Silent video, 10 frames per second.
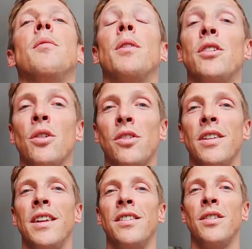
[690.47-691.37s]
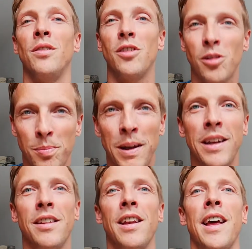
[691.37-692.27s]
but you also need to speak
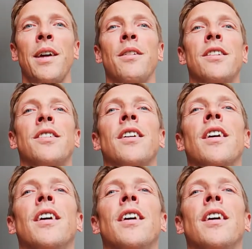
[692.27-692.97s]
the language.